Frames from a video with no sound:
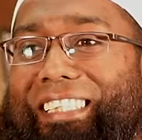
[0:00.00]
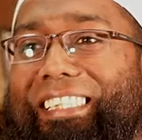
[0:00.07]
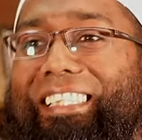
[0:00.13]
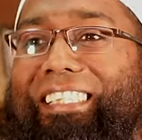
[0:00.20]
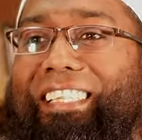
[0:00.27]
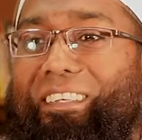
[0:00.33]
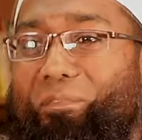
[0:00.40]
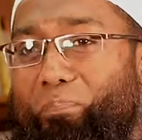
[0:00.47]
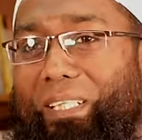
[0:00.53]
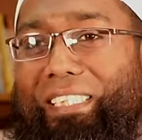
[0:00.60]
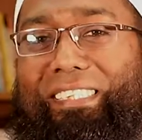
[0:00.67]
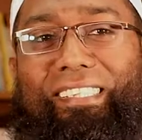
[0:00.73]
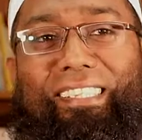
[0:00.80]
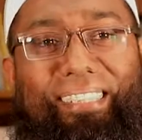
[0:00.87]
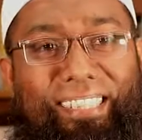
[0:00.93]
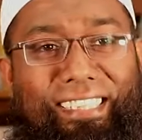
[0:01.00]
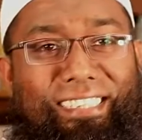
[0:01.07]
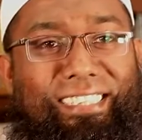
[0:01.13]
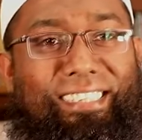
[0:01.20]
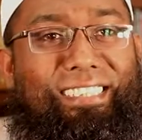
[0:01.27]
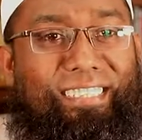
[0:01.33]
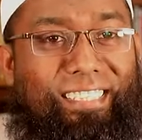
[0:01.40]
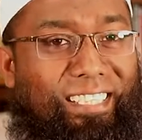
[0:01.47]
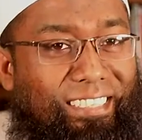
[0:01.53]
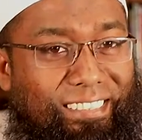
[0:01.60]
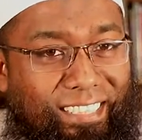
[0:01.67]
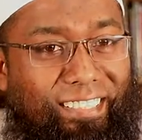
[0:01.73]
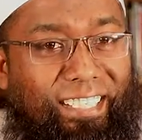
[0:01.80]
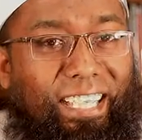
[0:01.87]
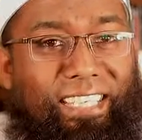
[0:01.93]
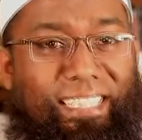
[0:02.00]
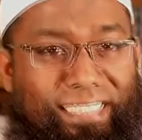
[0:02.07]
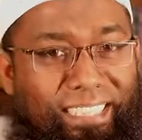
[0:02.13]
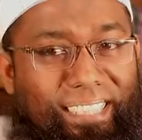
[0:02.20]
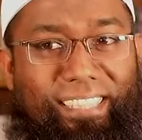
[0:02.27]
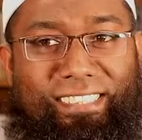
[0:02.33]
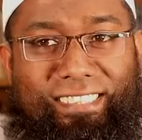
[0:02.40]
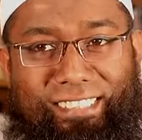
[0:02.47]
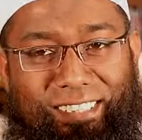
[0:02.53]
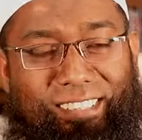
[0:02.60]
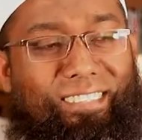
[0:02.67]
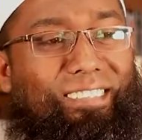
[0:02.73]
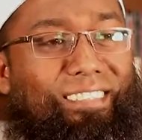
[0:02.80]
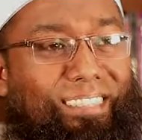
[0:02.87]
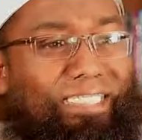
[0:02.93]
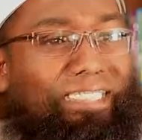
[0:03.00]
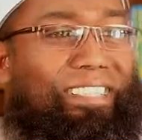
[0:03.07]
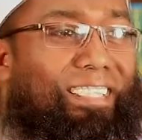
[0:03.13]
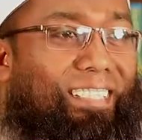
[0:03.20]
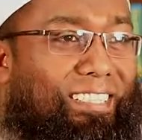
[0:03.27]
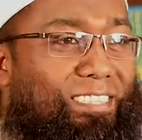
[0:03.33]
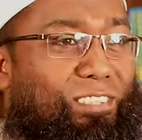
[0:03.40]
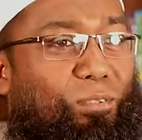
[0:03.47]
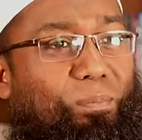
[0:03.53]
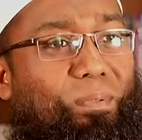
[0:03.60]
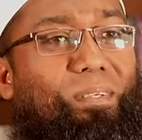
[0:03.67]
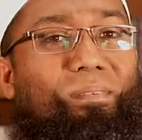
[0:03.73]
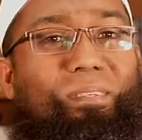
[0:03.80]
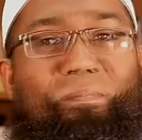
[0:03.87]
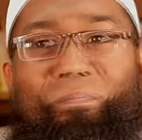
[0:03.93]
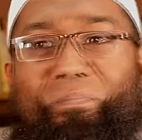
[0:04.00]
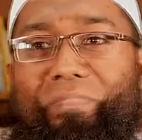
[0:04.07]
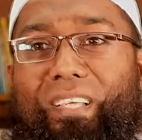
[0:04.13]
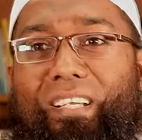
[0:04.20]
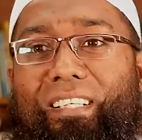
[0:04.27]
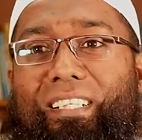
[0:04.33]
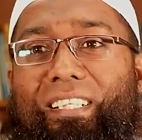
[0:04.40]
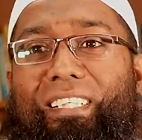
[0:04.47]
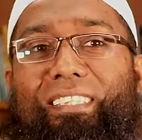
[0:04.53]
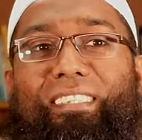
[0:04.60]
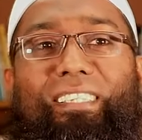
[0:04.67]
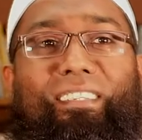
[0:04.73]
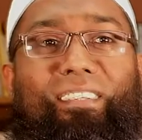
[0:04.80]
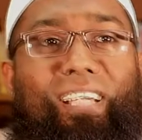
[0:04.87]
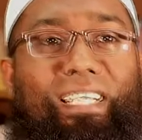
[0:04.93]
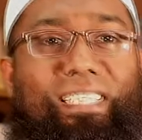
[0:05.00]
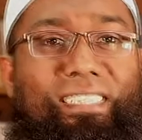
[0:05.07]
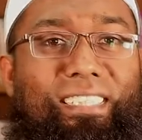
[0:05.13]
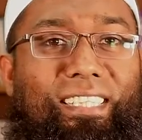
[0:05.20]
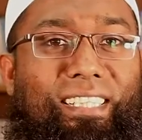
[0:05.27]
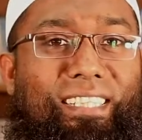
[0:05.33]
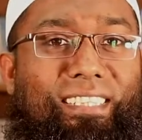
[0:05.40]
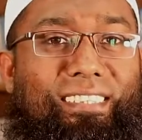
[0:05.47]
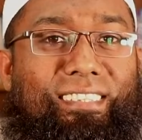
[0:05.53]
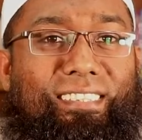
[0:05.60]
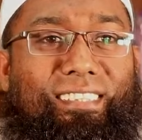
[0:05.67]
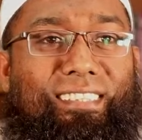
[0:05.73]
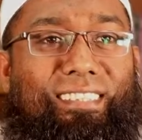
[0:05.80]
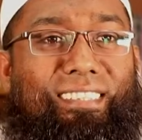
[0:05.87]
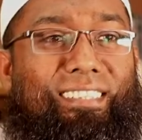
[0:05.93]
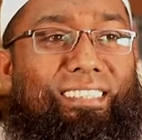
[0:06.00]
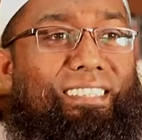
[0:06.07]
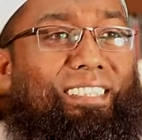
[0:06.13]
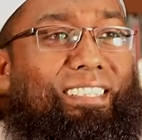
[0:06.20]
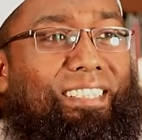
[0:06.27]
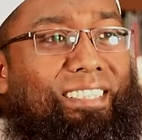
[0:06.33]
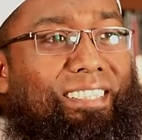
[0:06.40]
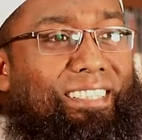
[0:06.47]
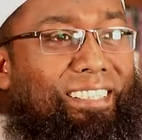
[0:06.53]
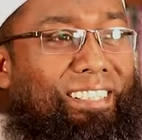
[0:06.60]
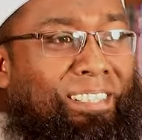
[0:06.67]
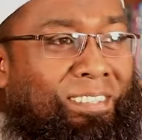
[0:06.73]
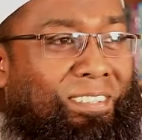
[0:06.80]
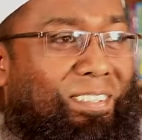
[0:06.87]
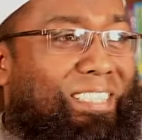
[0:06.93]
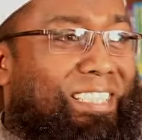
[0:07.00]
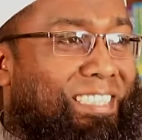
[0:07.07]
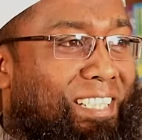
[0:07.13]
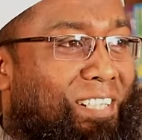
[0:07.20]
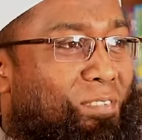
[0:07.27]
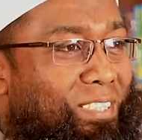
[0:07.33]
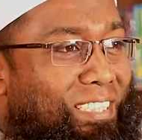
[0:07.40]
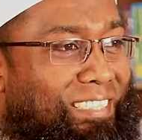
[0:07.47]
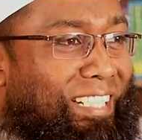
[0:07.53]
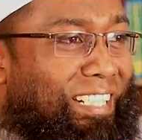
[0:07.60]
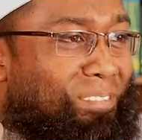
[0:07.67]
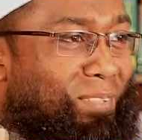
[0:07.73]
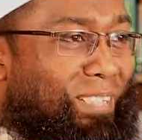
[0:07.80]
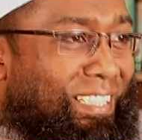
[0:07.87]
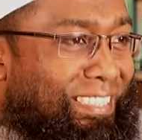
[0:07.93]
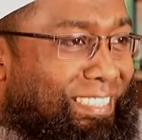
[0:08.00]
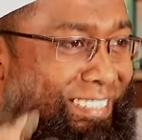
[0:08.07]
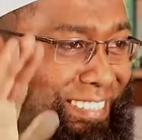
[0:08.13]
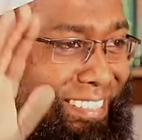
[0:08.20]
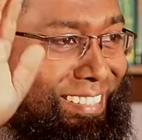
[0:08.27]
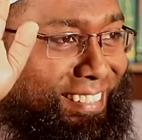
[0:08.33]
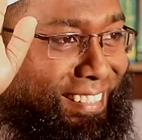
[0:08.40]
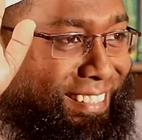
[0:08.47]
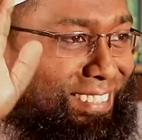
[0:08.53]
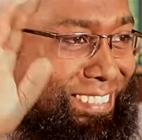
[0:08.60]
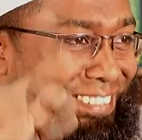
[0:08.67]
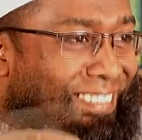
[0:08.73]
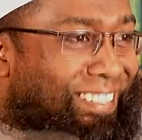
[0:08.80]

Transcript: see the percentage is, the reality, yes, tell us, no problem. The reality is, okay, someone is unmarried, she is,